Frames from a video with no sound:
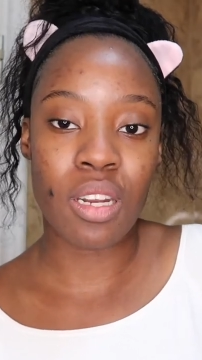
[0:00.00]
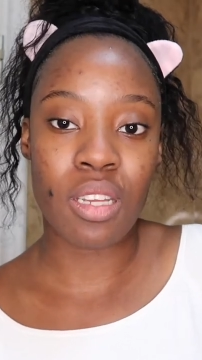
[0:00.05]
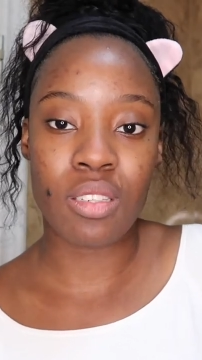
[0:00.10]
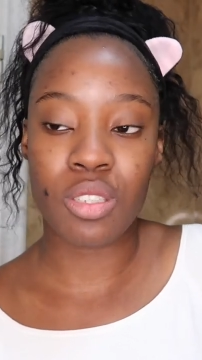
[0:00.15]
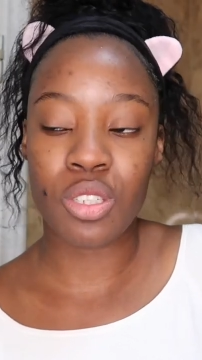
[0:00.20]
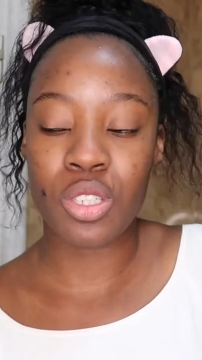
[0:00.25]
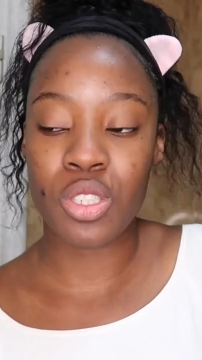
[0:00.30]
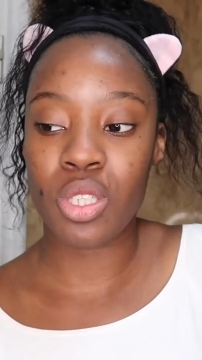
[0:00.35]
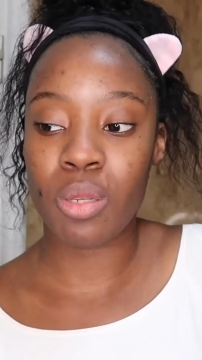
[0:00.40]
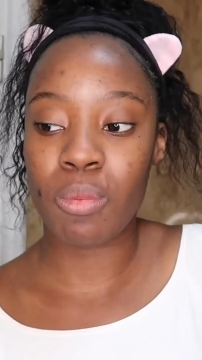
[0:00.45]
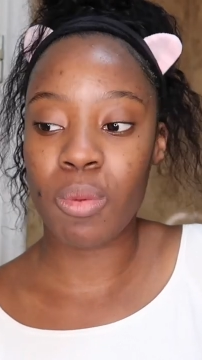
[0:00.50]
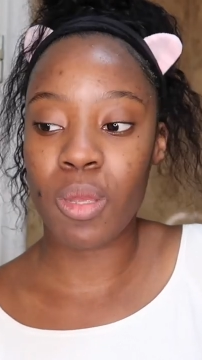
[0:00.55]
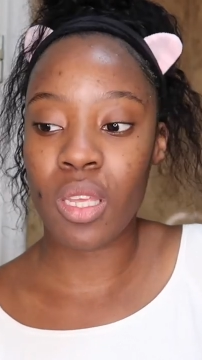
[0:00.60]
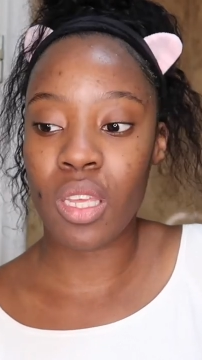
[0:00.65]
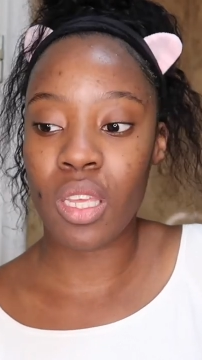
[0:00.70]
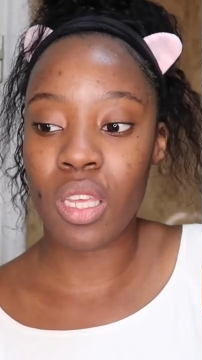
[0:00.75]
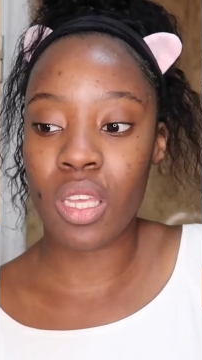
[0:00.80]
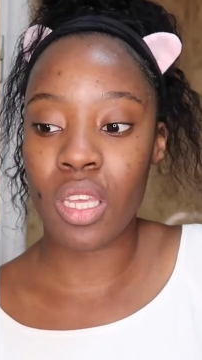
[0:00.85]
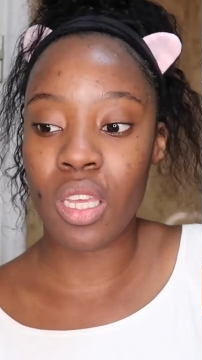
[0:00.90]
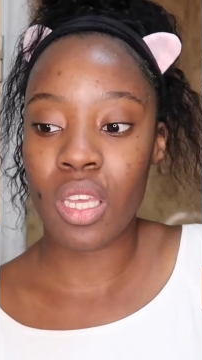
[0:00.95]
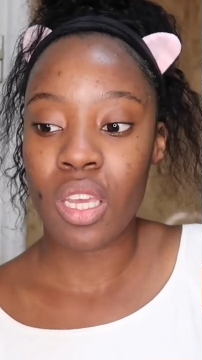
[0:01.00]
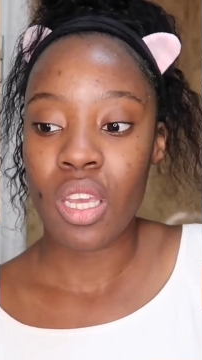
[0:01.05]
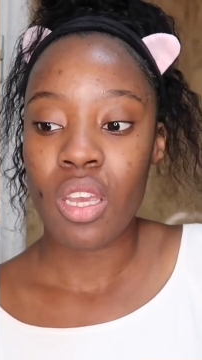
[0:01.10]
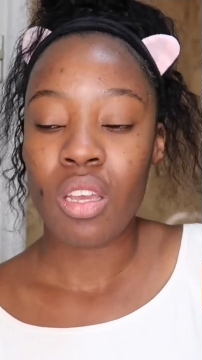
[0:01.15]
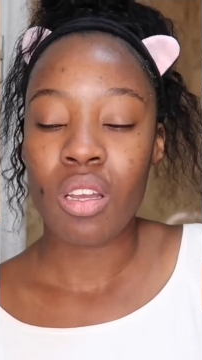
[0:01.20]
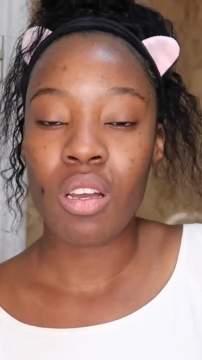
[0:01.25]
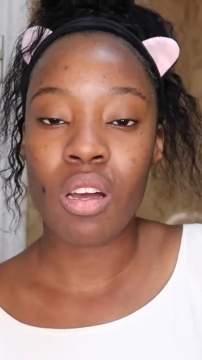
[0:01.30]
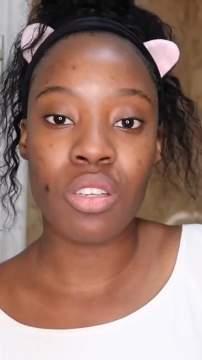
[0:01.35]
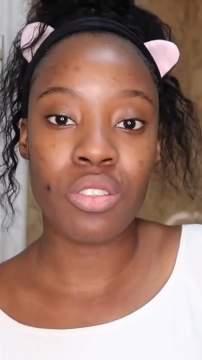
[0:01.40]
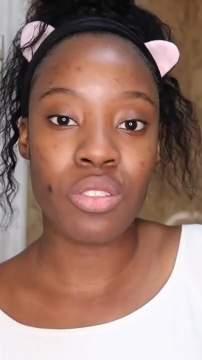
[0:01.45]
I started to be
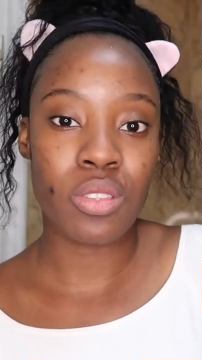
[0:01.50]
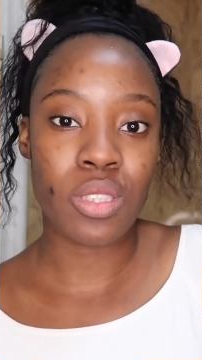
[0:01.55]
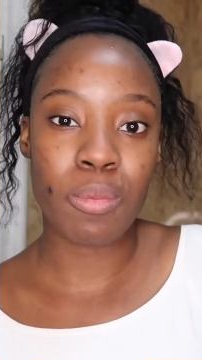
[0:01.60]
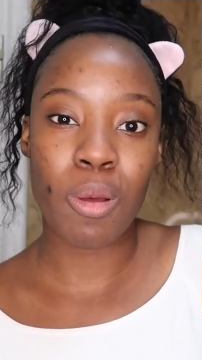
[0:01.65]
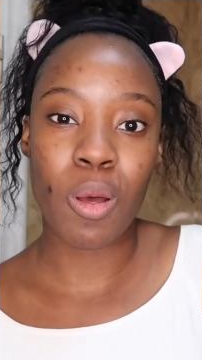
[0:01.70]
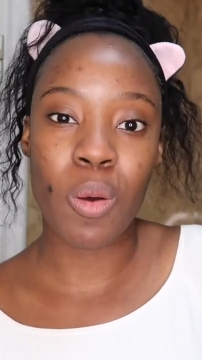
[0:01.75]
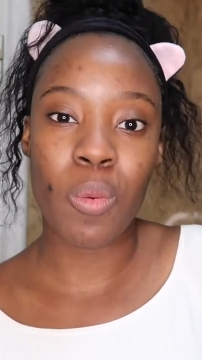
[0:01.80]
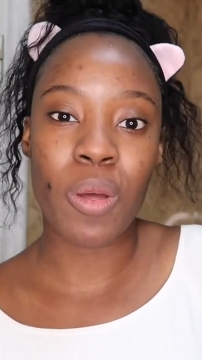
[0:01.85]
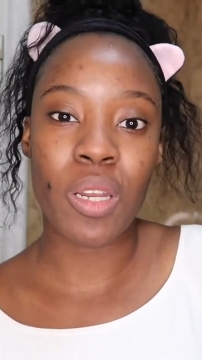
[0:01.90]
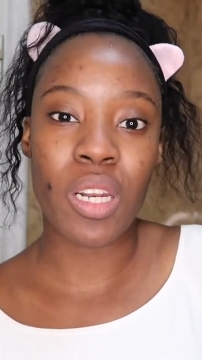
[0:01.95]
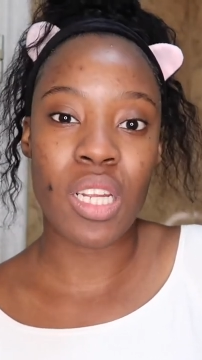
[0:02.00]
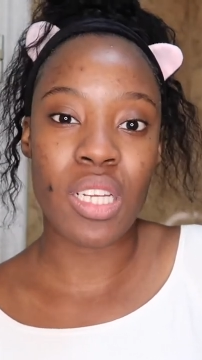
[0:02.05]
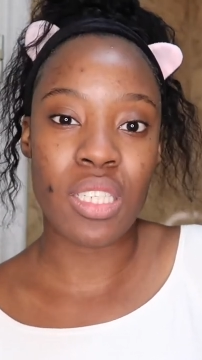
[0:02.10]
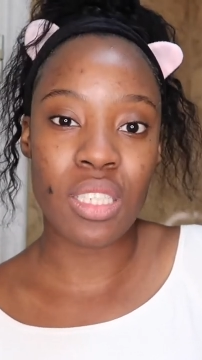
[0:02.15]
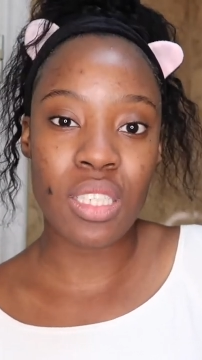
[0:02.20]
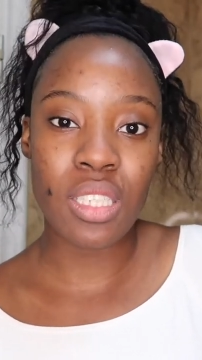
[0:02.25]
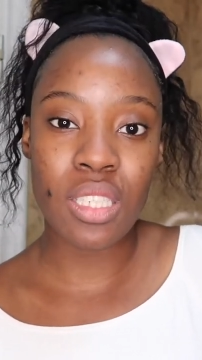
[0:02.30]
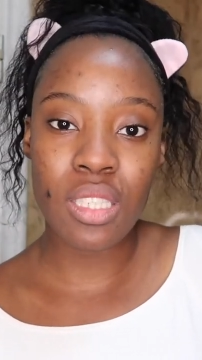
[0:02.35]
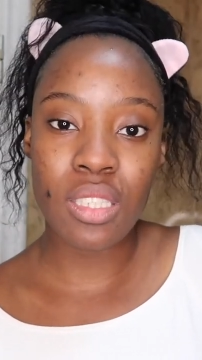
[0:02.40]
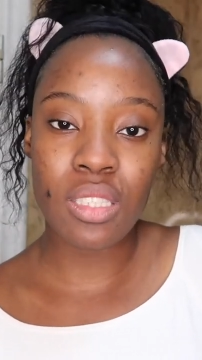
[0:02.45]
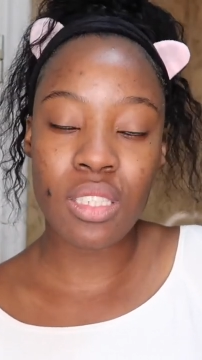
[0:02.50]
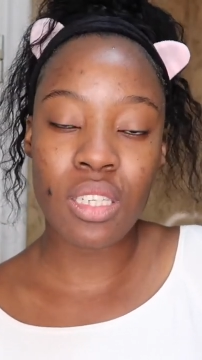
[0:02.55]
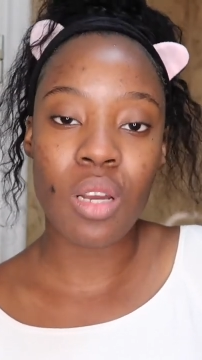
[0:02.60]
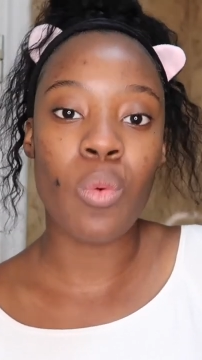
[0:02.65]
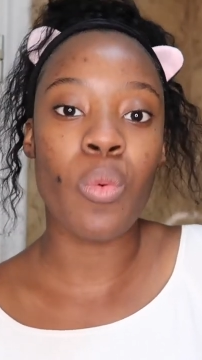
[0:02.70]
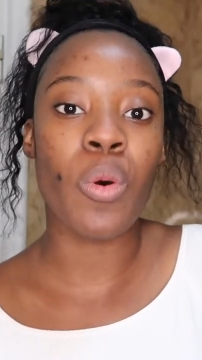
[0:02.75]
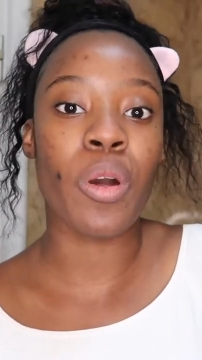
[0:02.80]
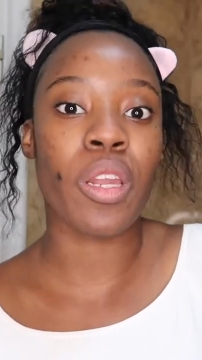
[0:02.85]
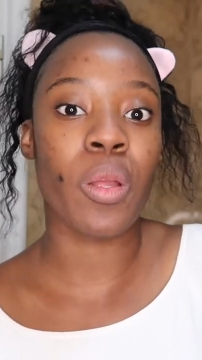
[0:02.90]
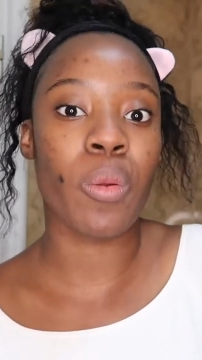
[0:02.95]
conscious about what I eat,
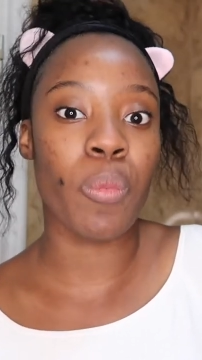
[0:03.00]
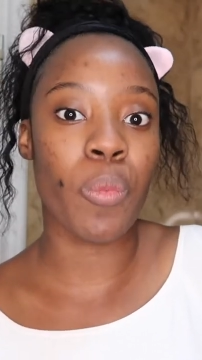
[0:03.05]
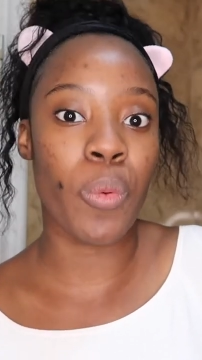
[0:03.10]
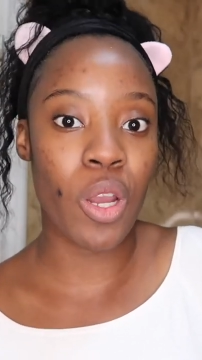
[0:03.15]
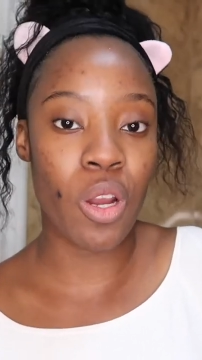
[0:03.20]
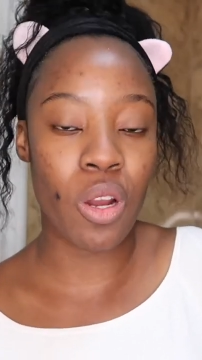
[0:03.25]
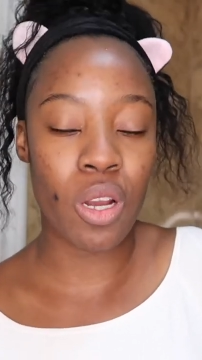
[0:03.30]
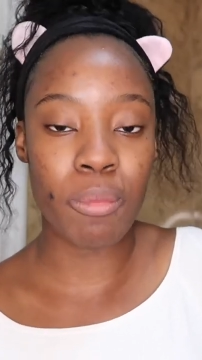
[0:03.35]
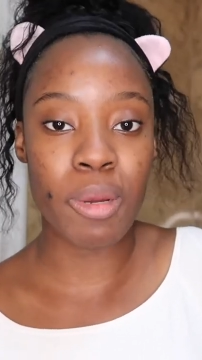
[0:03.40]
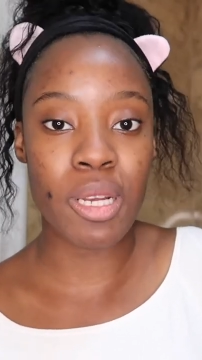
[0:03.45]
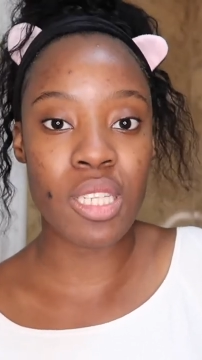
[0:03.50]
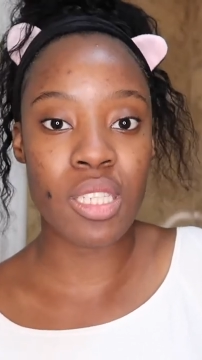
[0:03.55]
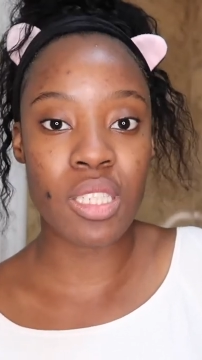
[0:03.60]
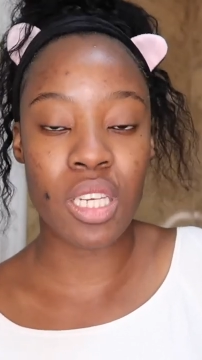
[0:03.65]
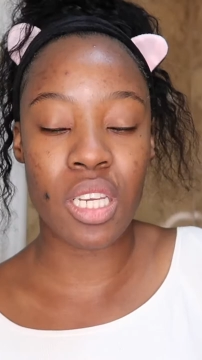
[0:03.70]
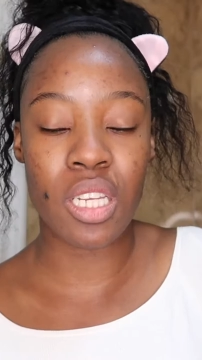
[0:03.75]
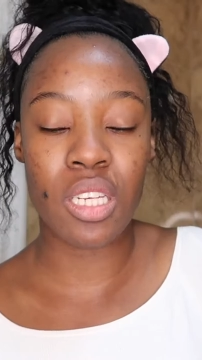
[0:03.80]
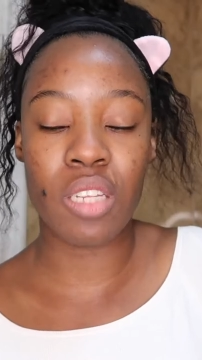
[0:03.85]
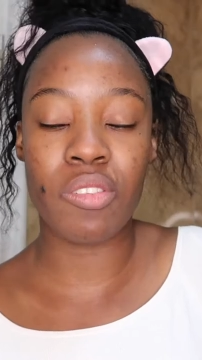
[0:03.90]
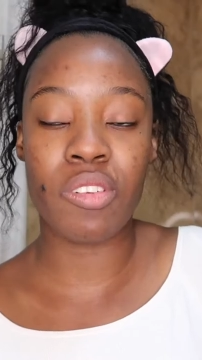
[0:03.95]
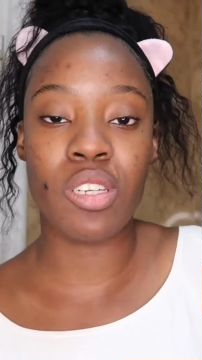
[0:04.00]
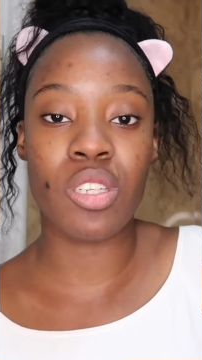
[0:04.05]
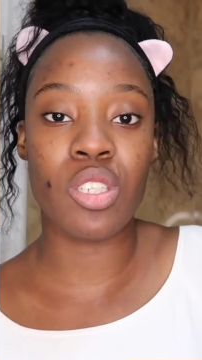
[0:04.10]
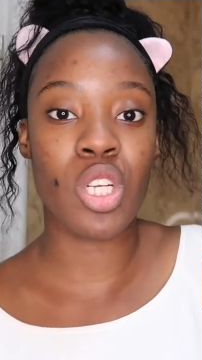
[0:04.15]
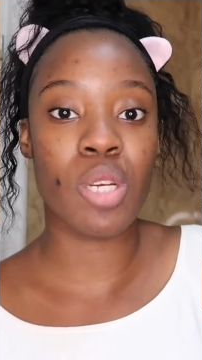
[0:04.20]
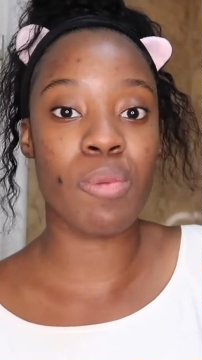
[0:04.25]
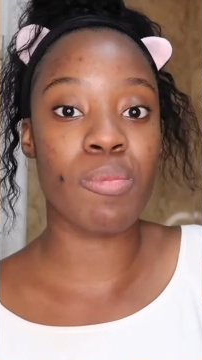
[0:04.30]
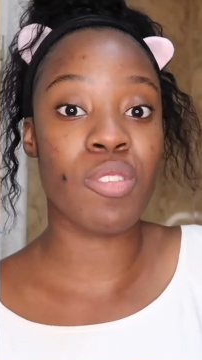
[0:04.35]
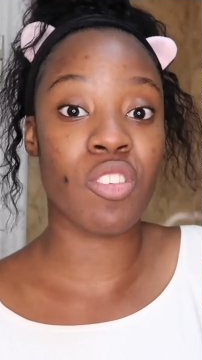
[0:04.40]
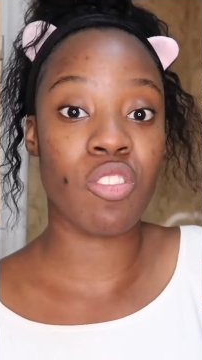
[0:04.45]
what I wear on my skin, even in
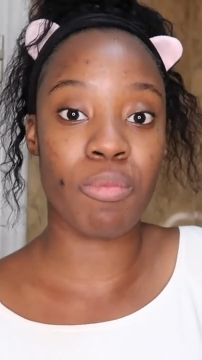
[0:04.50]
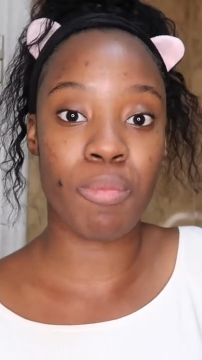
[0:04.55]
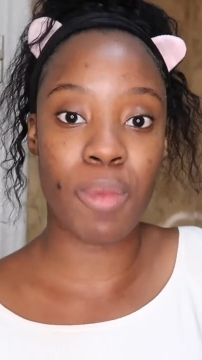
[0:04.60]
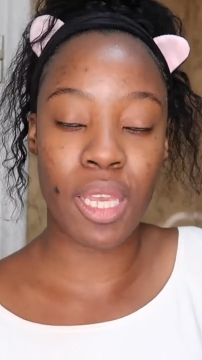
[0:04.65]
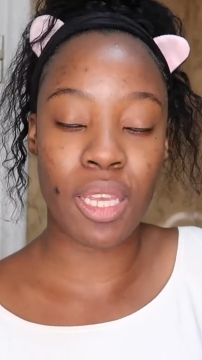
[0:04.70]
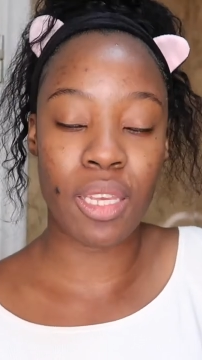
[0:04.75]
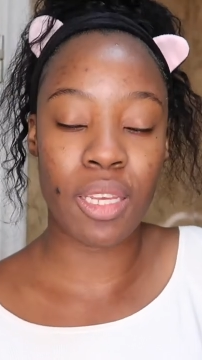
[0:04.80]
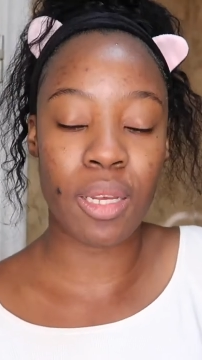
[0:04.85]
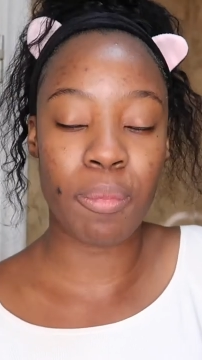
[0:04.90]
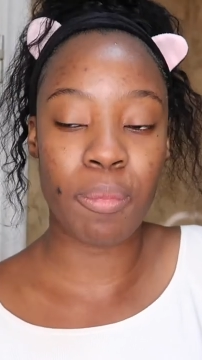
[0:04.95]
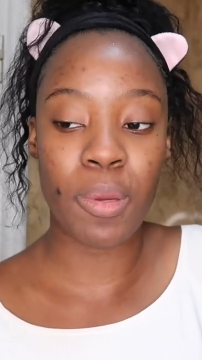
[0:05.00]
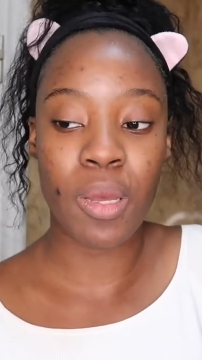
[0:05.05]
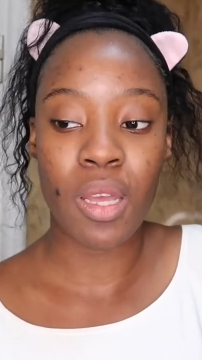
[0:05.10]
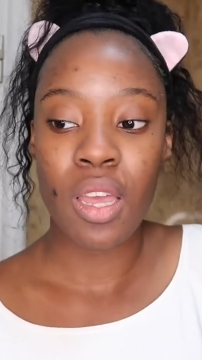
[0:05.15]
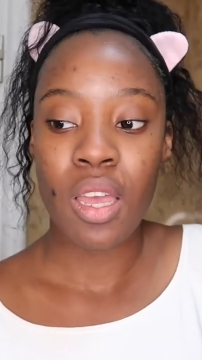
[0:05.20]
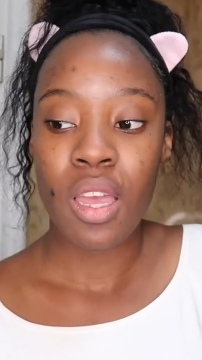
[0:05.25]
terms of makeup.